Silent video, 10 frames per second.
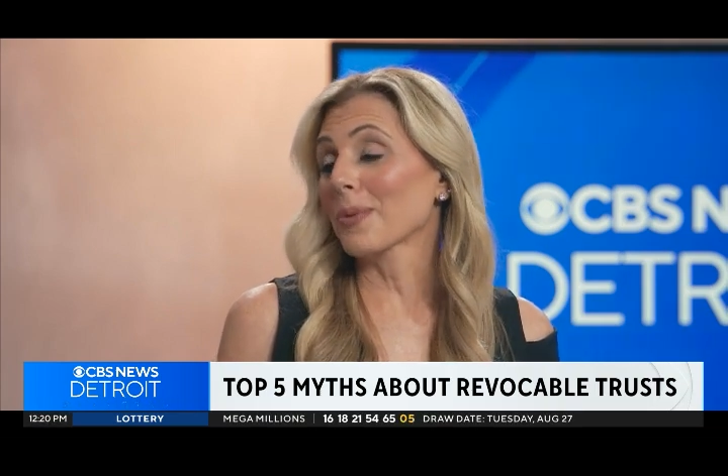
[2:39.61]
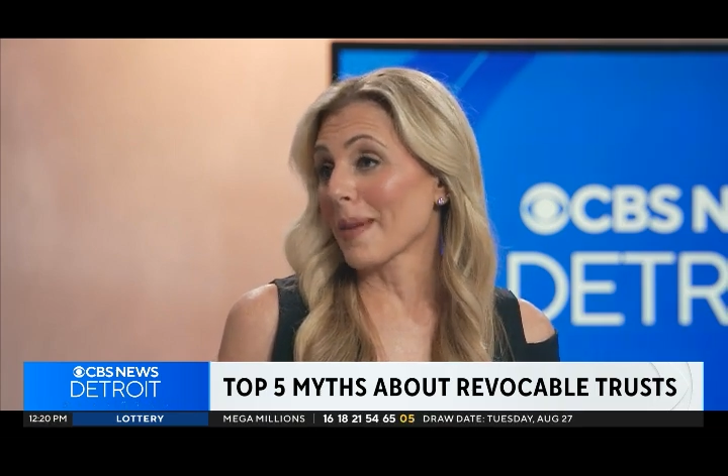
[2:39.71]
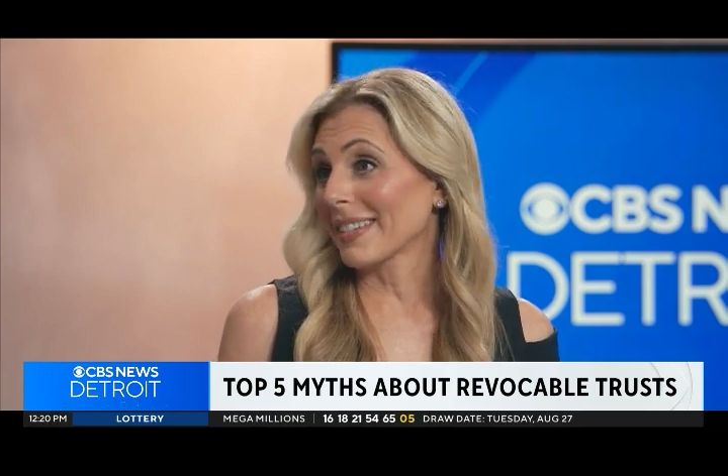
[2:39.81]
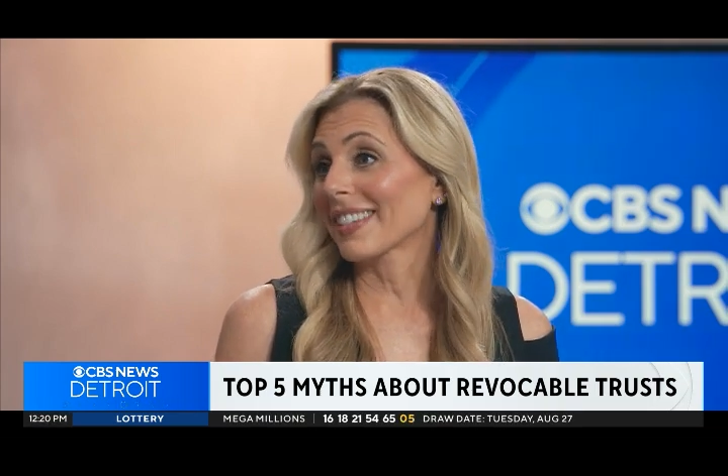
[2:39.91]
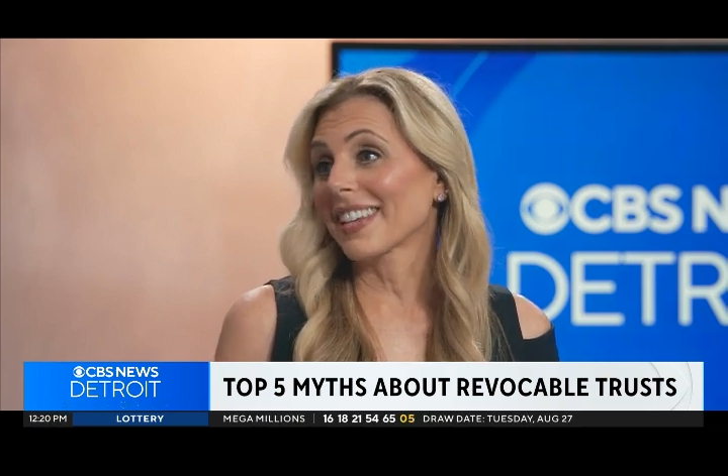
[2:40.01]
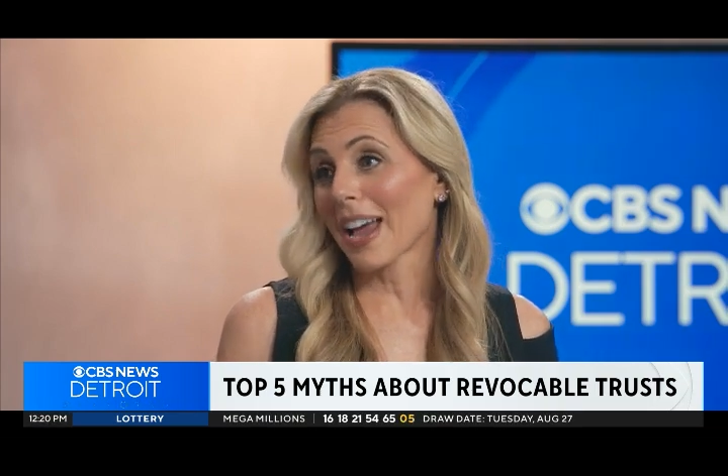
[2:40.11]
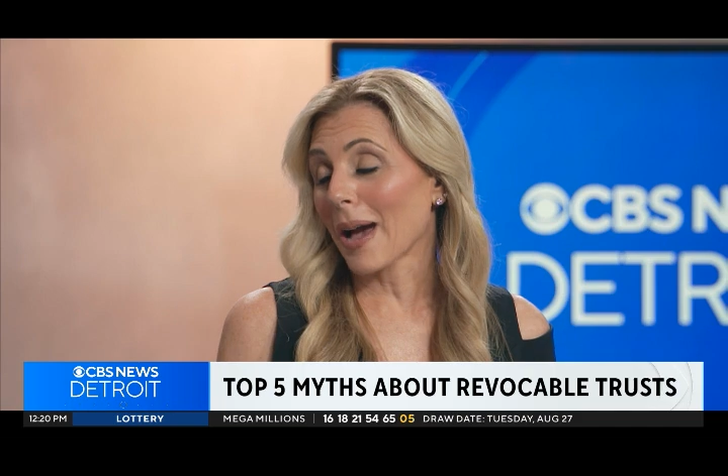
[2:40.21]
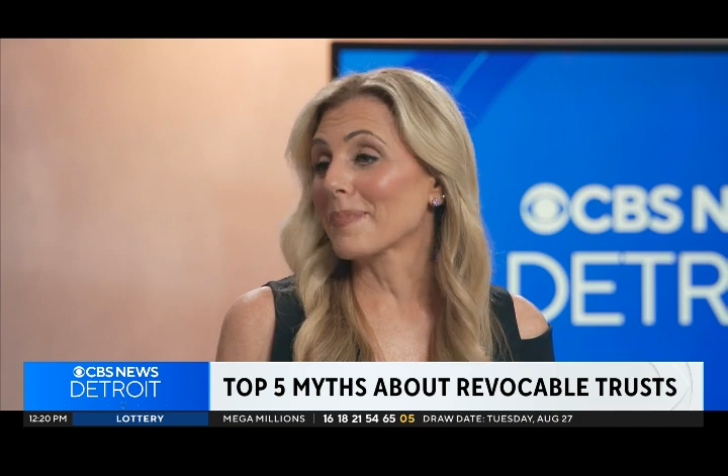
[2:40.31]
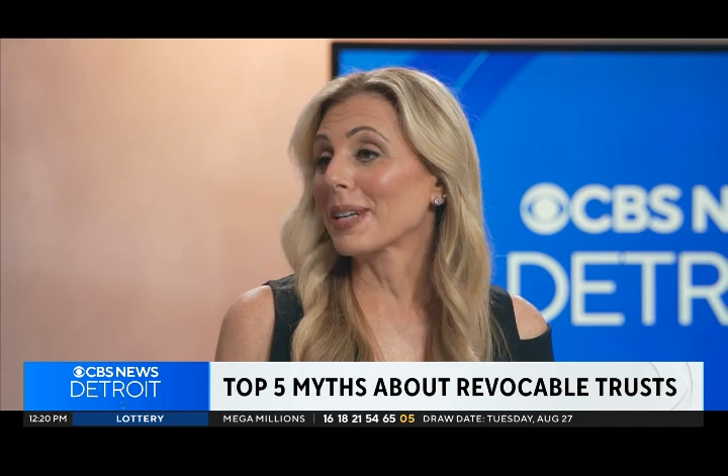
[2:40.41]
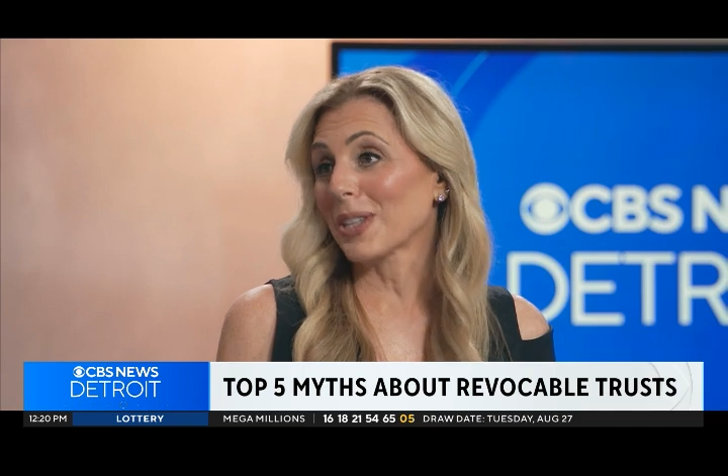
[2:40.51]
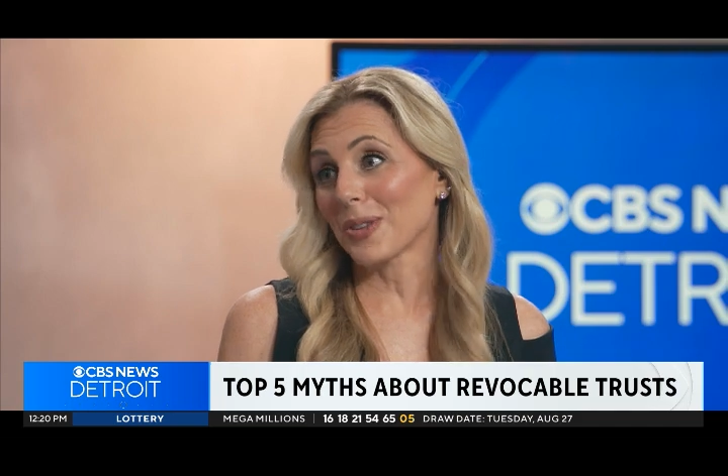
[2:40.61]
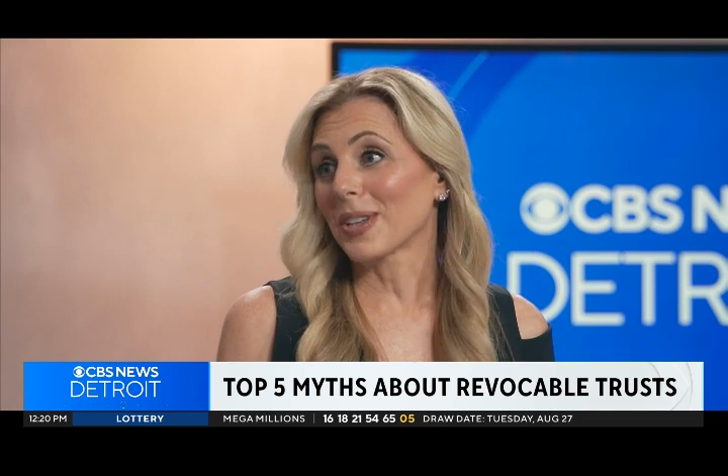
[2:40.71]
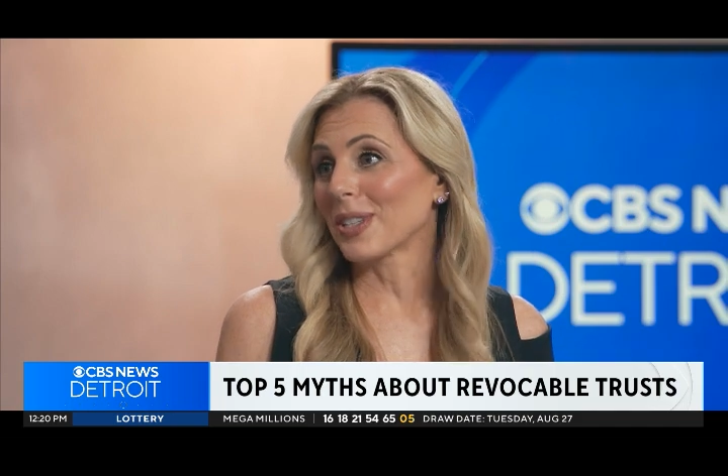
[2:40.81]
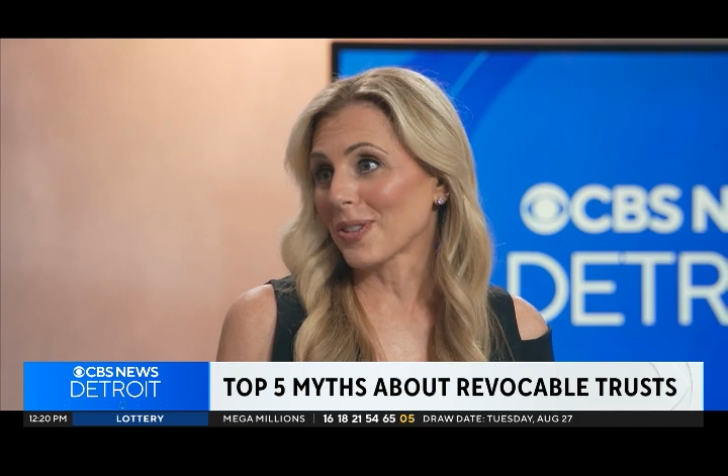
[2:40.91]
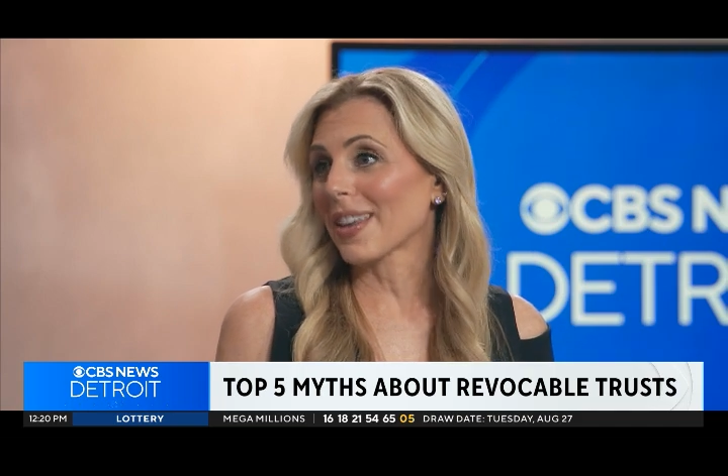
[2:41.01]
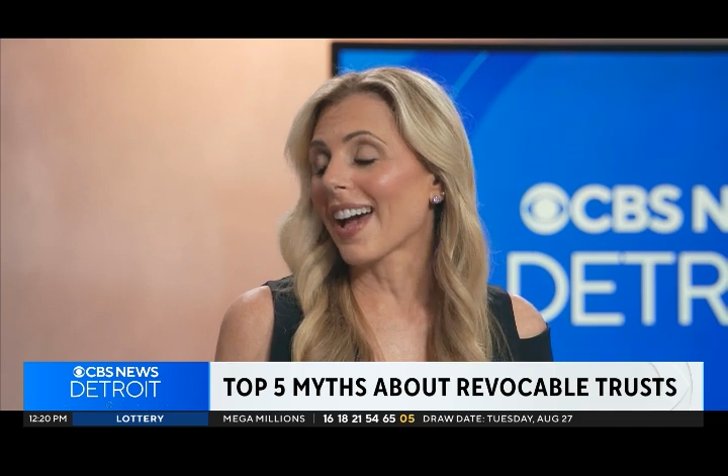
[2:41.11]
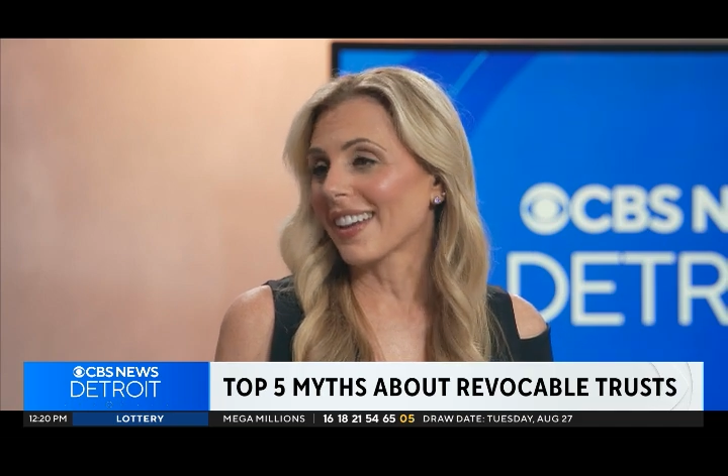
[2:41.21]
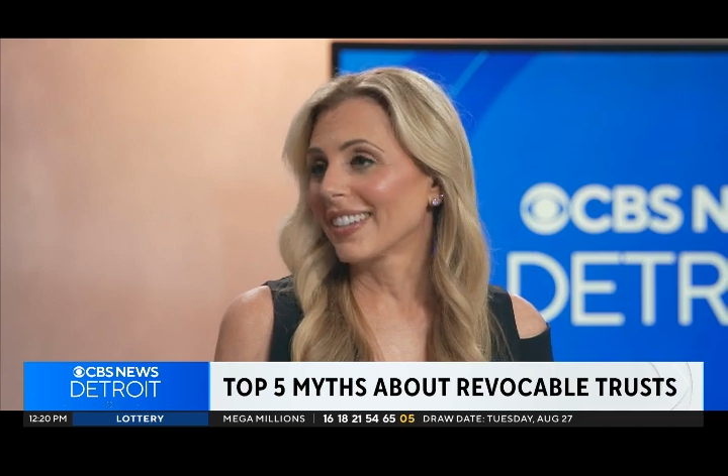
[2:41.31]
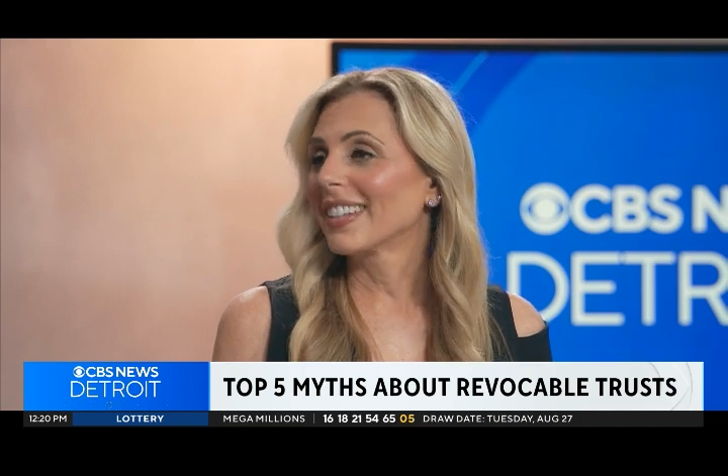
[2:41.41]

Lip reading: you're mentally competent, you can do that.